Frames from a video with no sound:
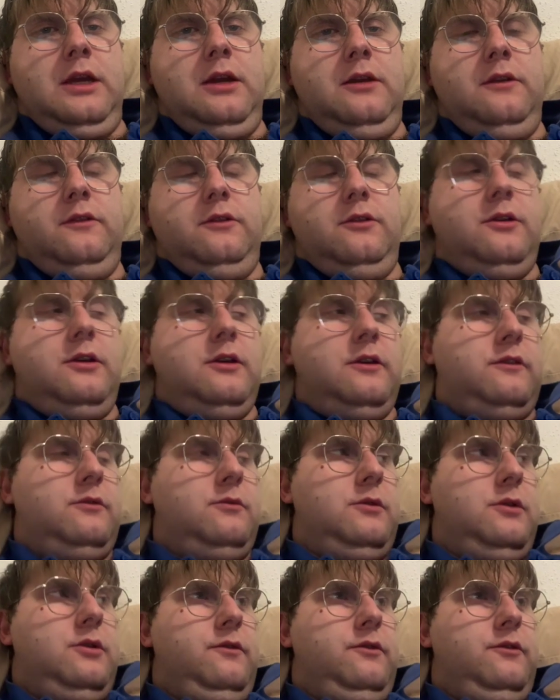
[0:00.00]
So yes,
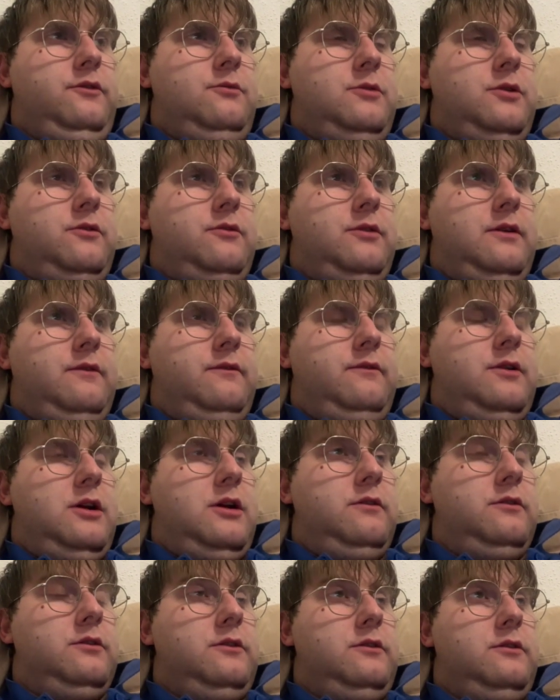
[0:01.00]
went over to my
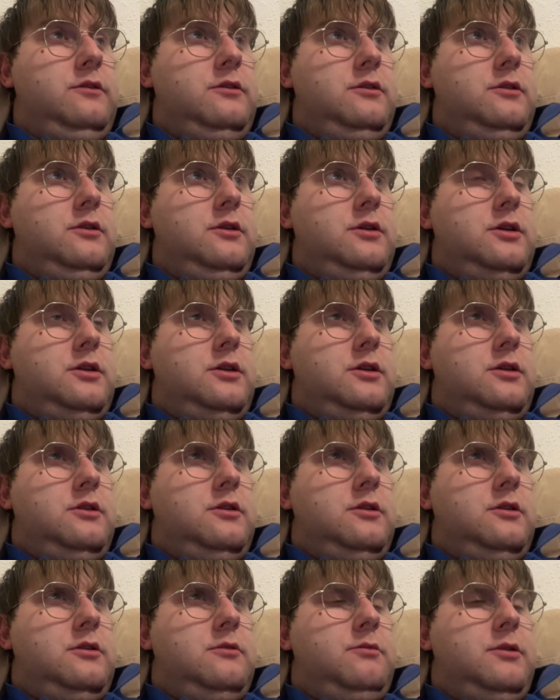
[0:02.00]
grandfather's and
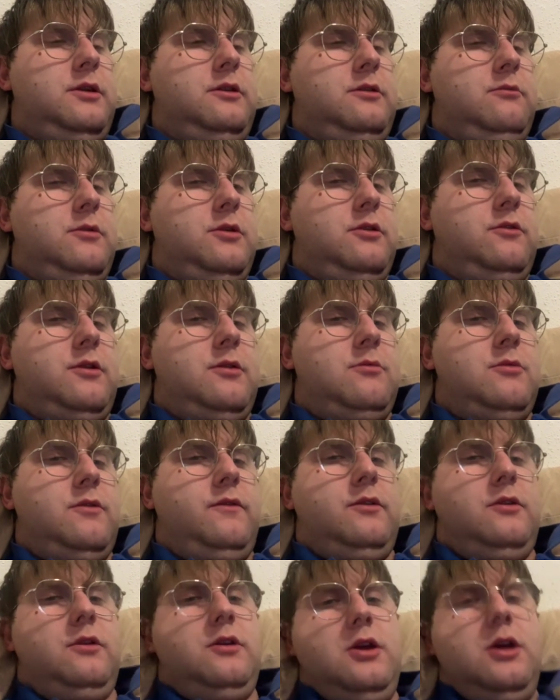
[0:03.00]
picked up my
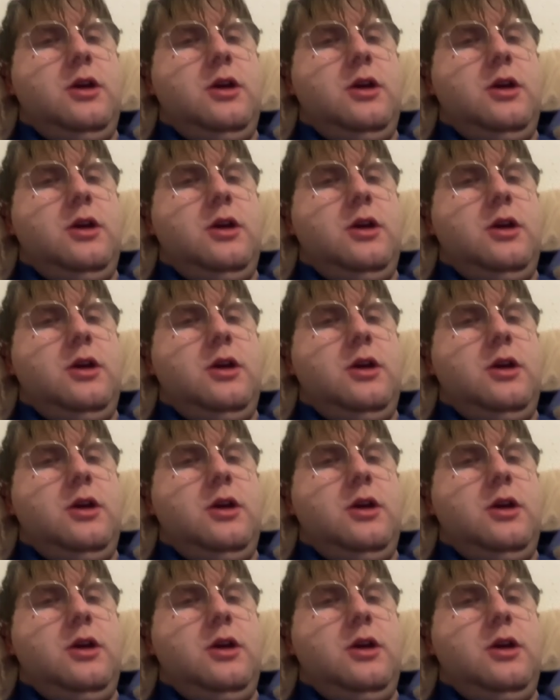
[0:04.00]
grandmother,